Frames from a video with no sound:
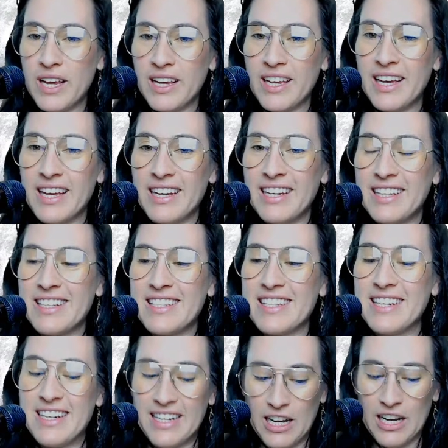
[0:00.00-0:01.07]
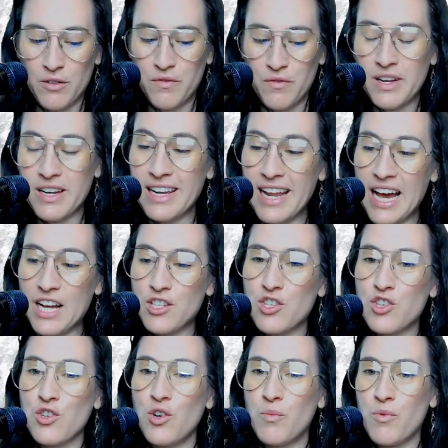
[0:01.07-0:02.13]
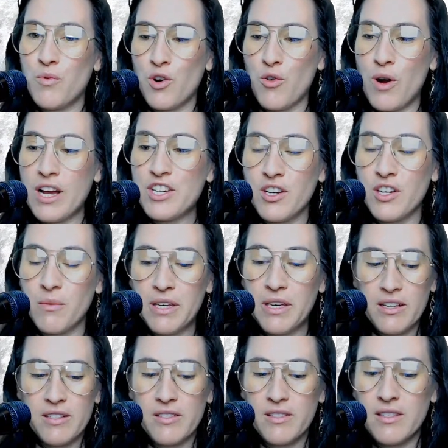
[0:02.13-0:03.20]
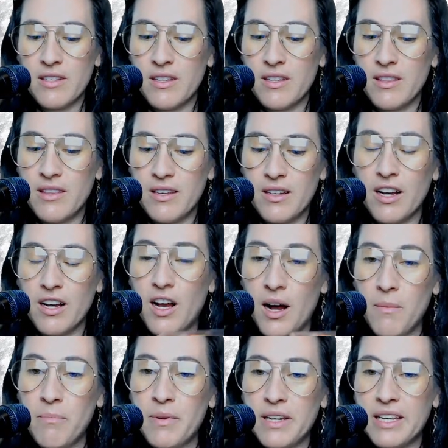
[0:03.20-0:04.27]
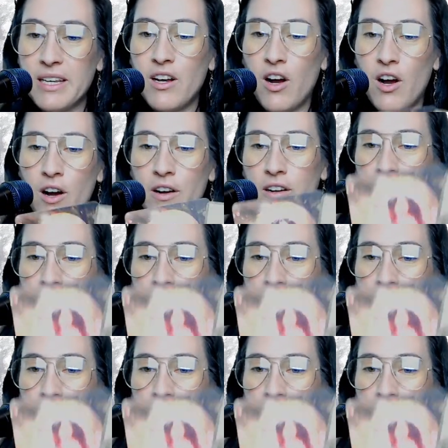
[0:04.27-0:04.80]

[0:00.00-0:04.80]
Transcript: in its kind of natural progression, because the accompanying card